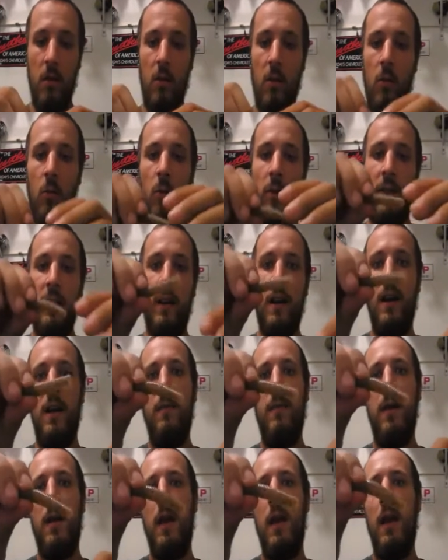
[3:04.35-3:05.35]
What they're going to
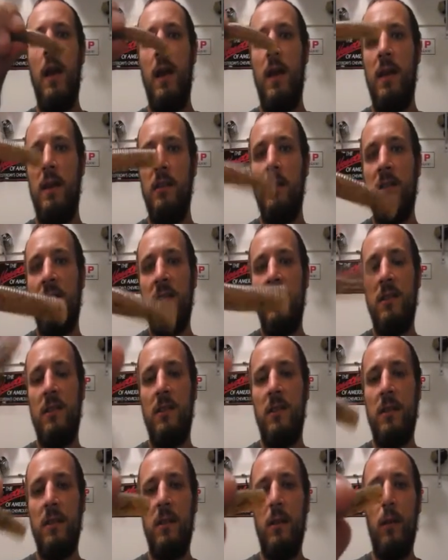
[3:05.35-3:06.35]
be is
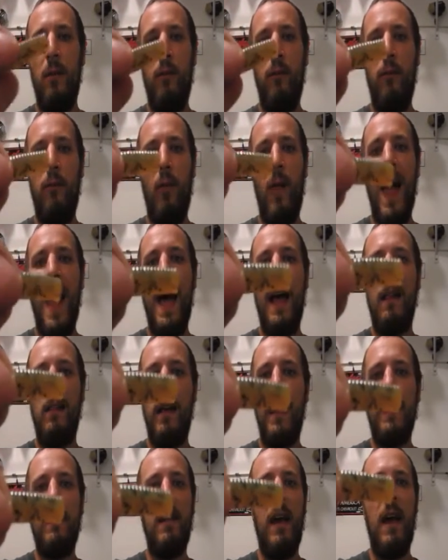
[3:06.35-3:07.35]
flat
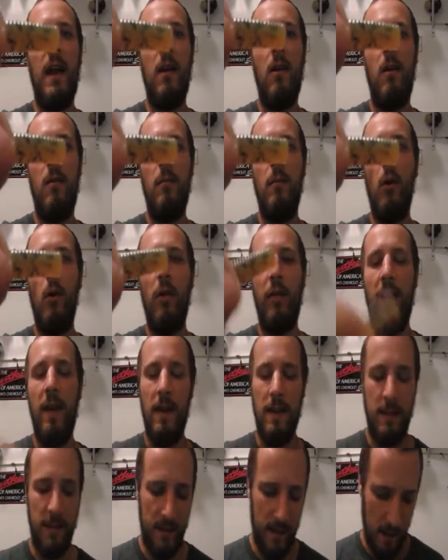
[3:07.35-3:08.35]
like that on both
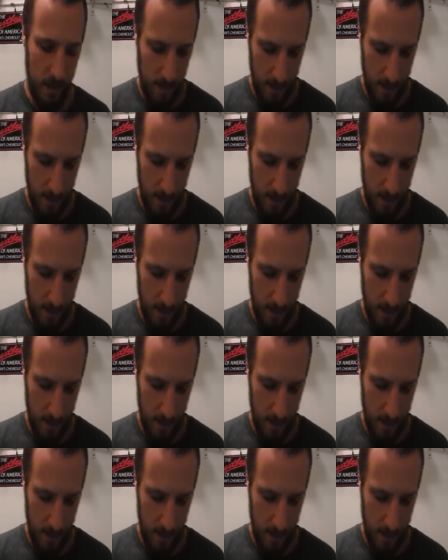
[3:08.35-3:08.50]
ends.